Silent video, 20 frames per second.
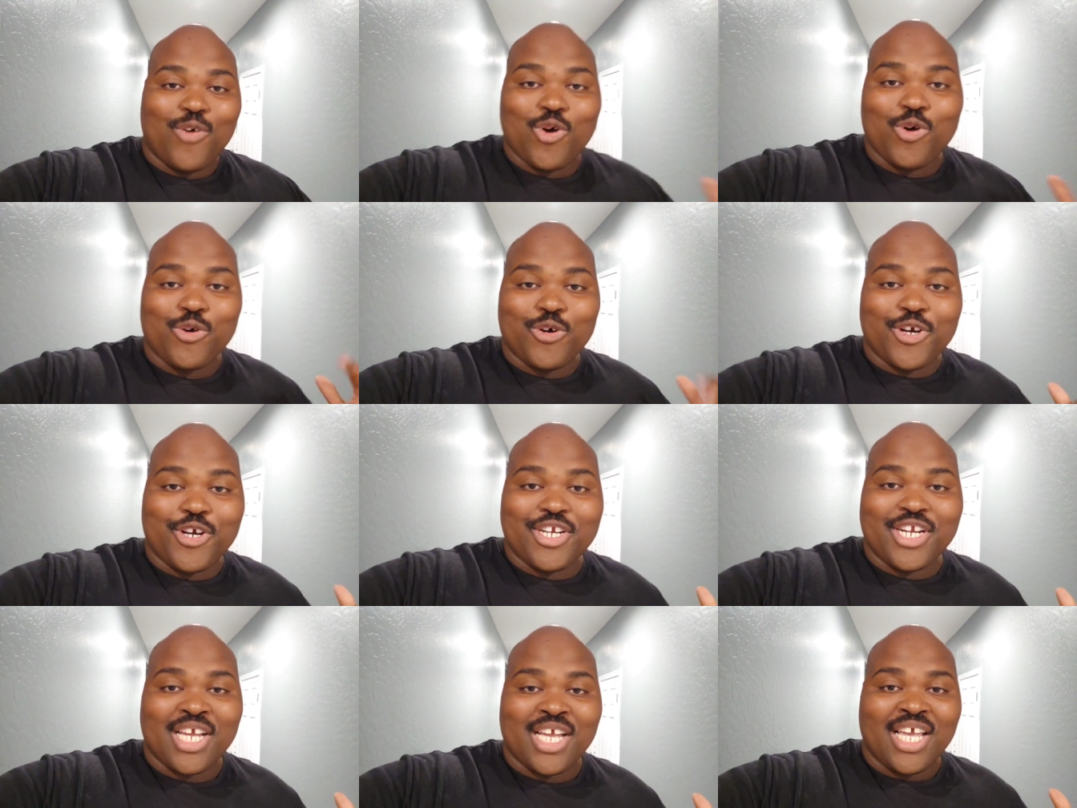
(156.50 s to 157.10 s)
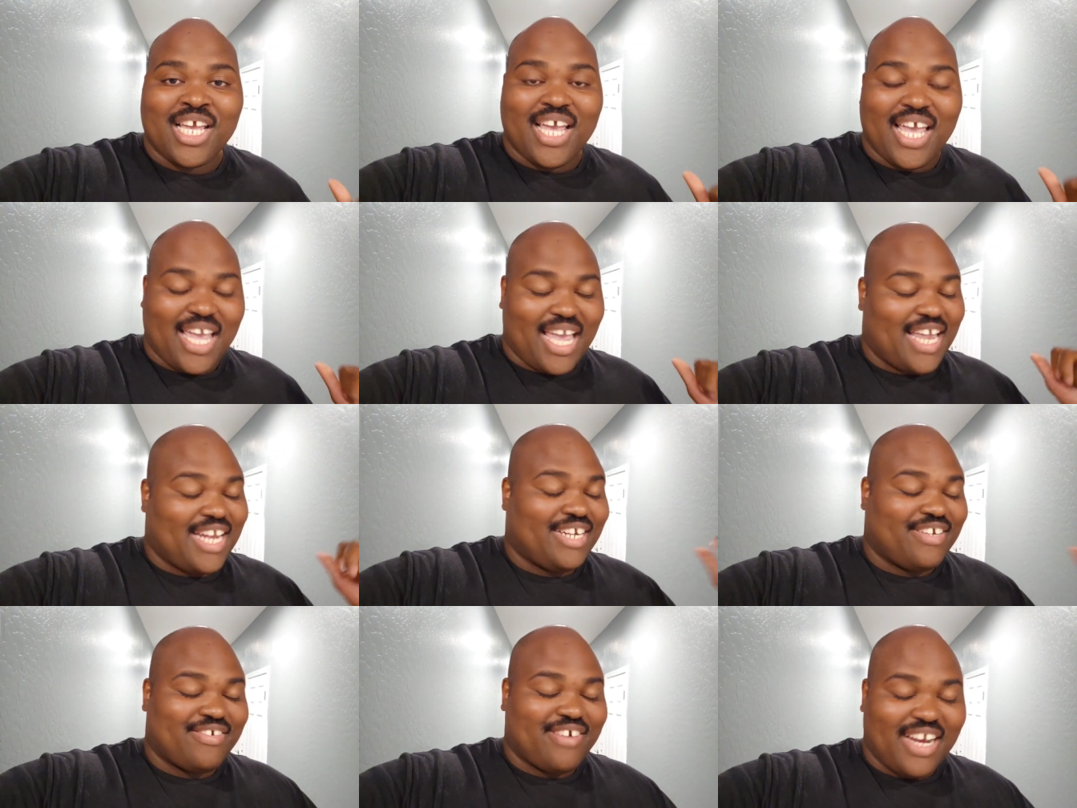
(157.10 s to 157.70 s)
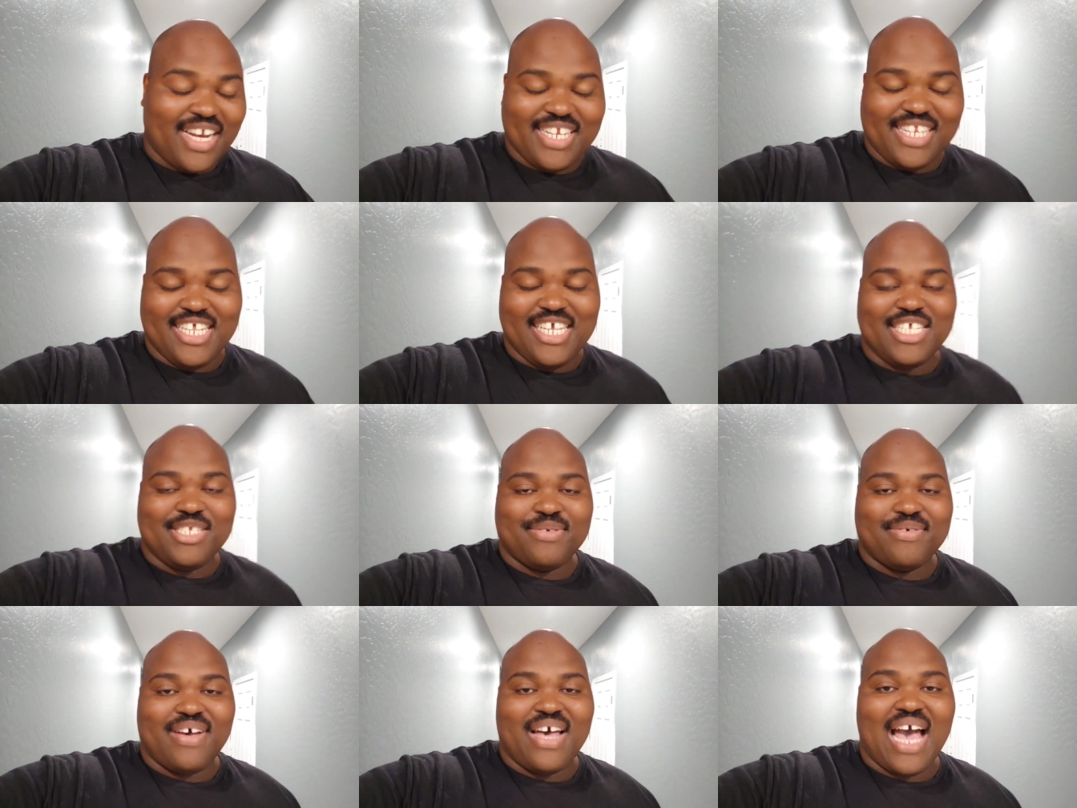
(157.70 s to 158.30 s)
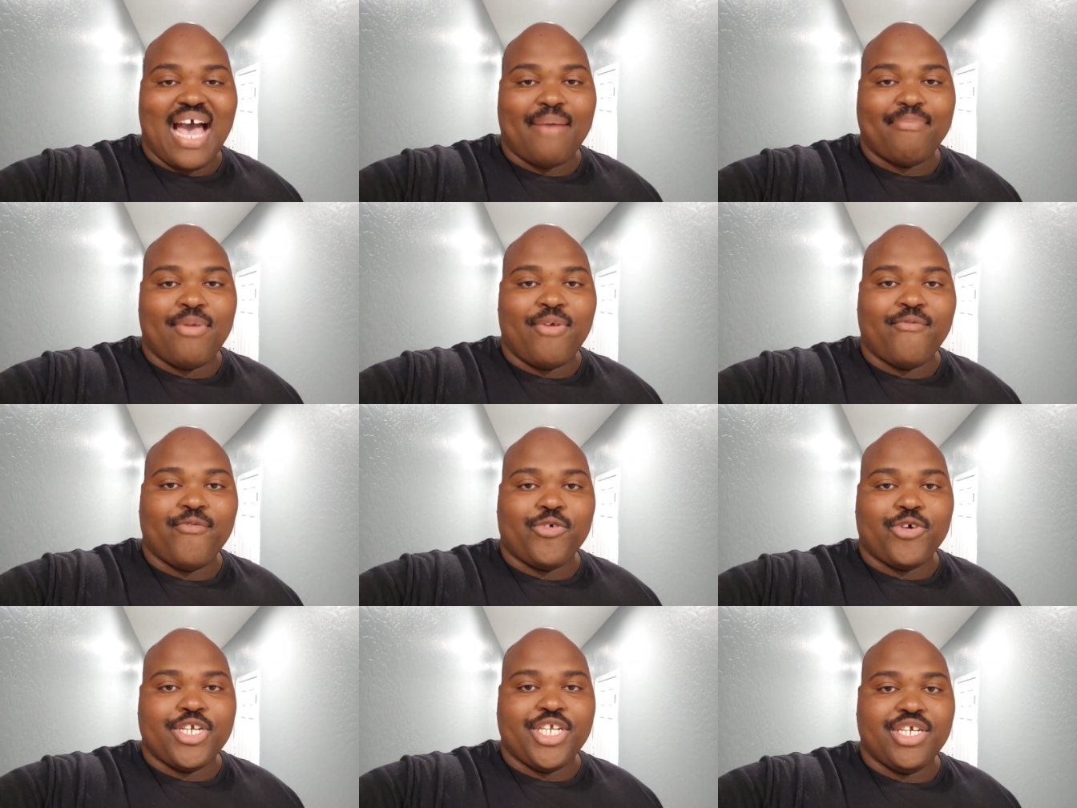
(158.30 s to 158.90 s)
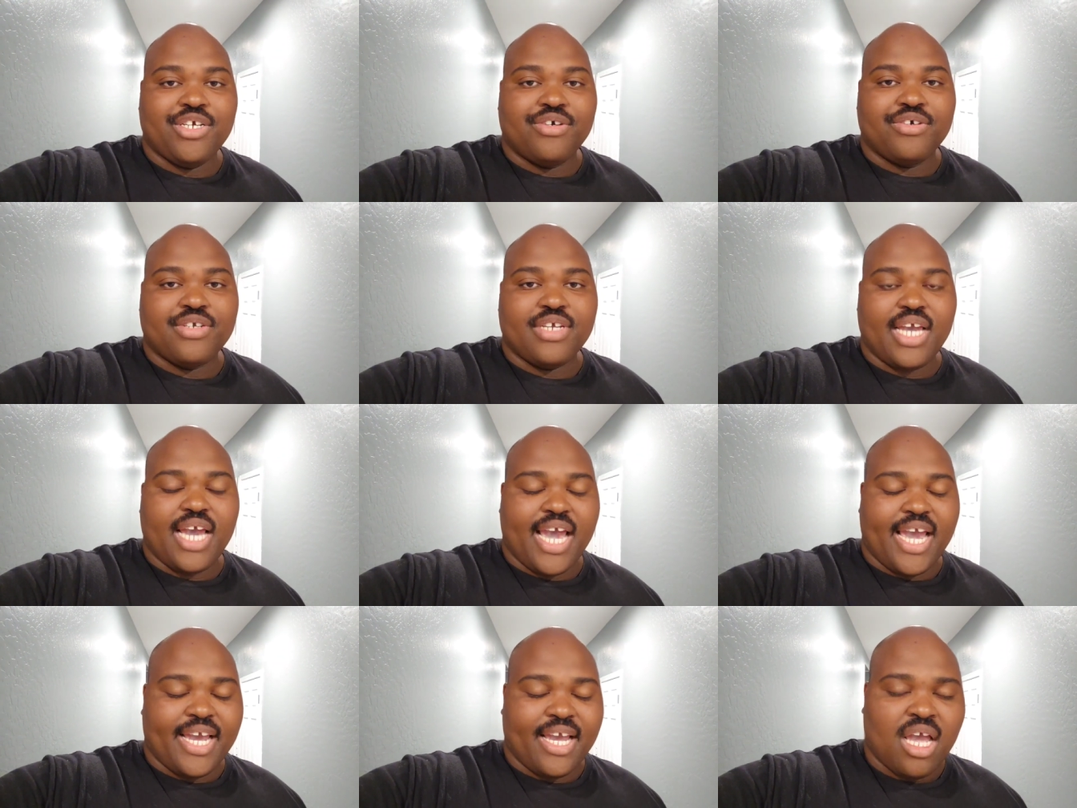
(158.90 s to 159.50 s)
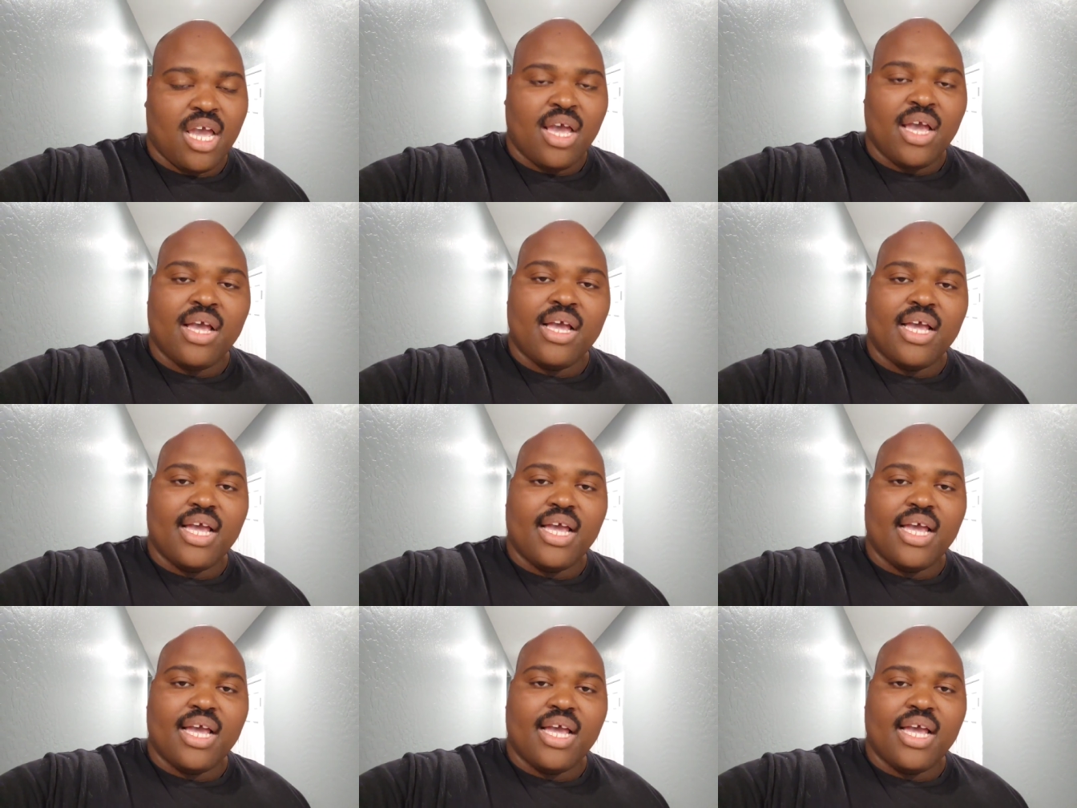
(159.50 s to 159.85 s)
forward and great things will happen for you, okay?